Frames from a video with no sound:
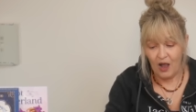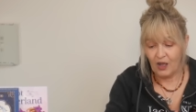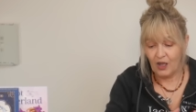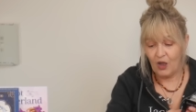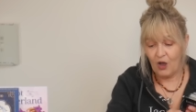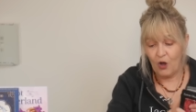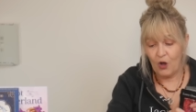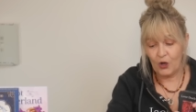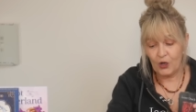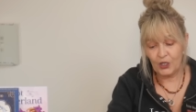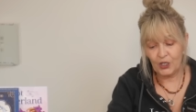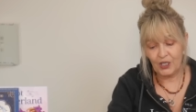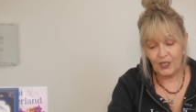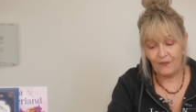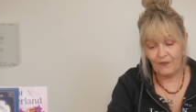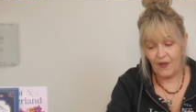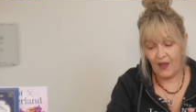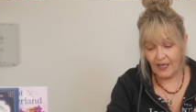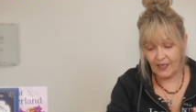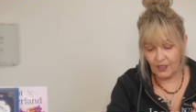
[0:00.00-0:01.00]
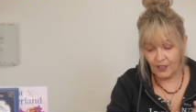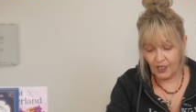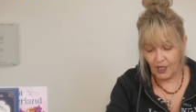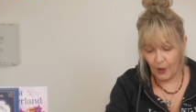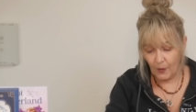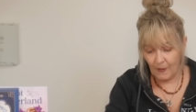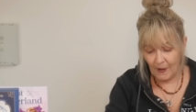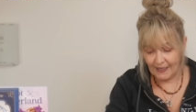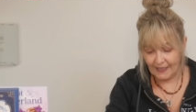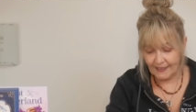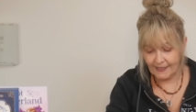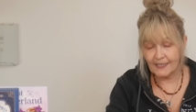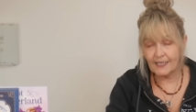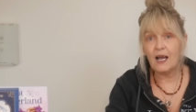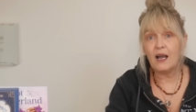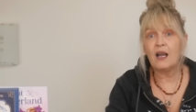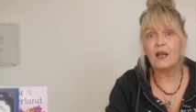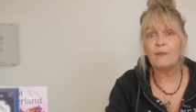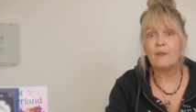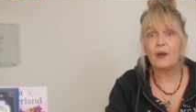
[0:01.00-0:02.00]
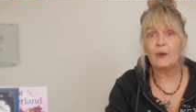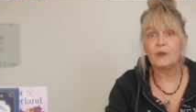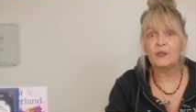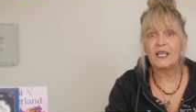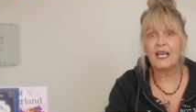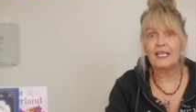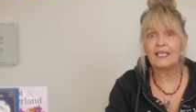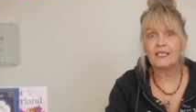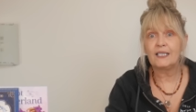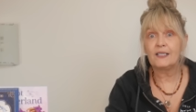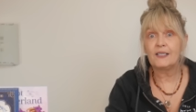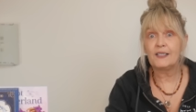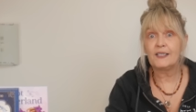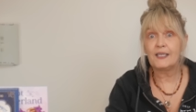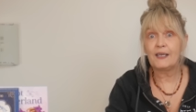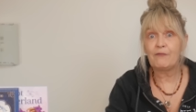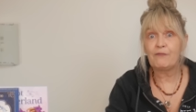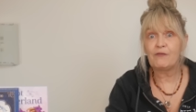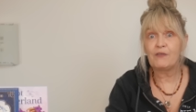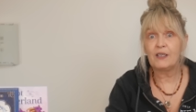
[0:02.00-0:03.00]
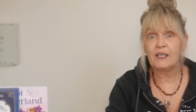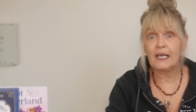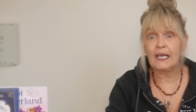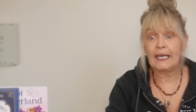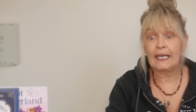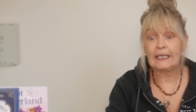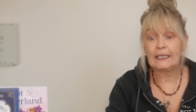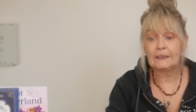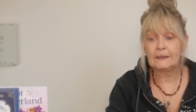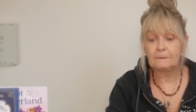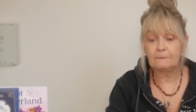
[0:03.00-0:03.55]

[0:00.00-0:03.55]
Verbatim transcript: gosh, if I could go back in time, I would handle us differently.